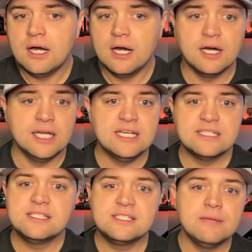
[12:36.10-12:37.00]
it
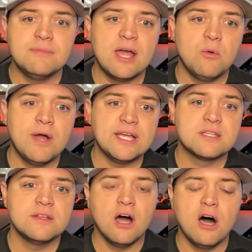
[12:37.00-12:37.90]
doesn't seem that way.
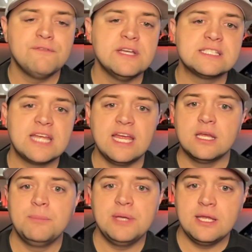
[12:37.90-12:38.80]
So the offense can
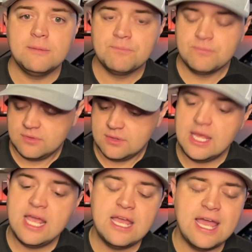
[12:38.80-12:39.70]
compete.
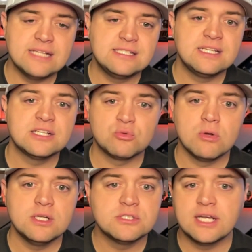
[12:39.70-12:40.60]
They had 6
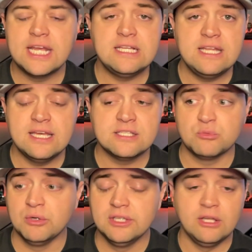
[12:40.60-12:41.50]
runs on 8
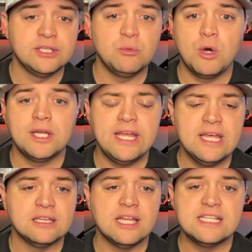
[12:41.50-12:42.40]
hits, really only 1
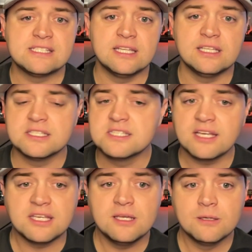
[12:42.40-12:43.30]
hit less than
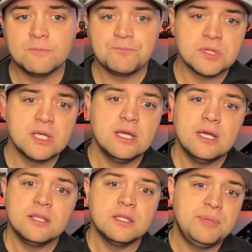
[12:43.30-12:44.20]
Kentucky.
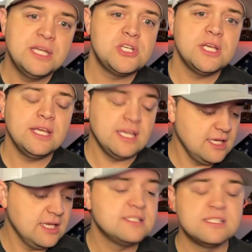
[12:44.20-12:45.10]
The pitching
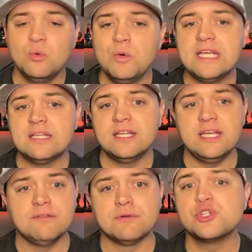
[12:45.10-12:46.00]
is the weak
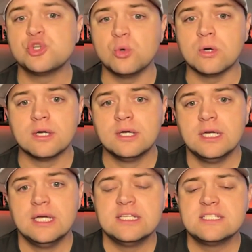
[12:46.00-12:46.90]
link for sure.
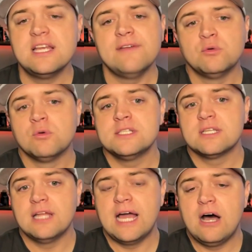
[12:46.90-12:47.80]
7
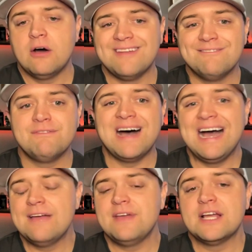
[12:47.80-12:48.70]
runs allowed and
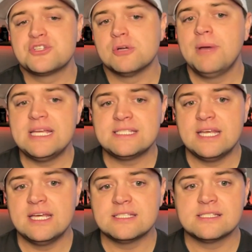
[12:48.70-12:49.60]
5 extra base
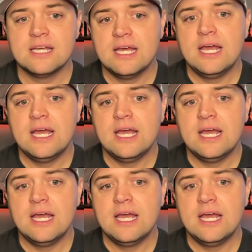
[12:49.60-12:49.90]
hits.